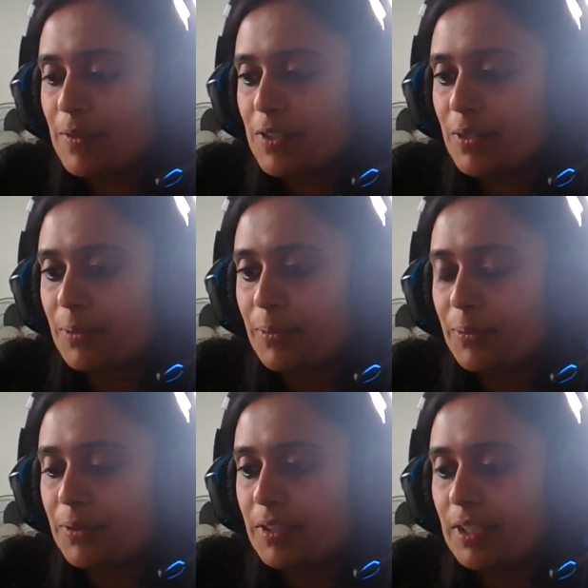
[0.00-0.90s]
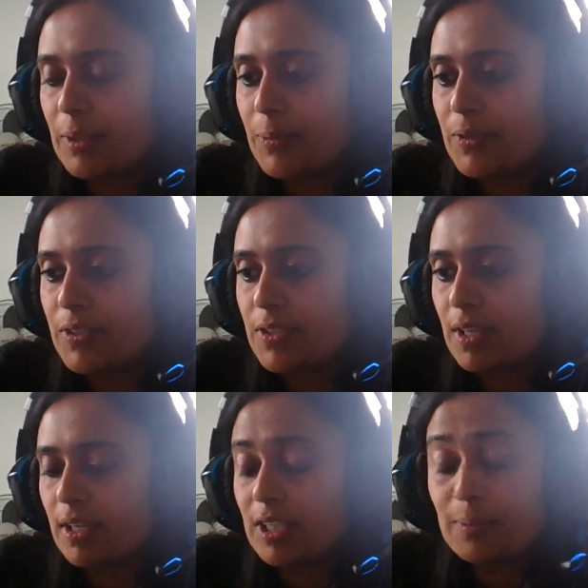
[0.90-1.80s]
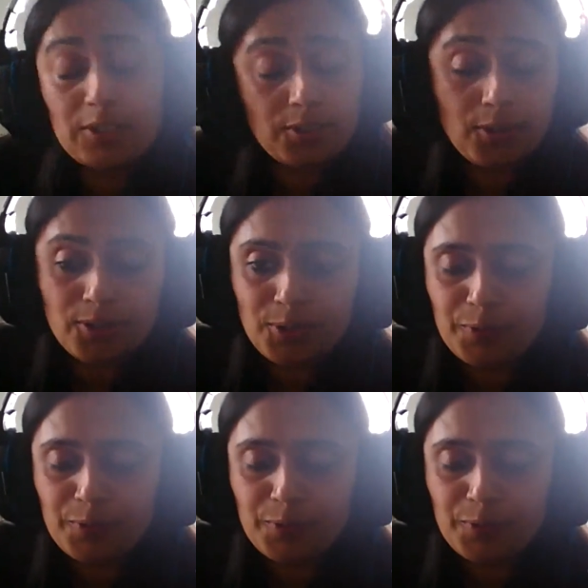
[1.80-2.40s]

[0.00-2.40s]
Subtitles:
So there were talks.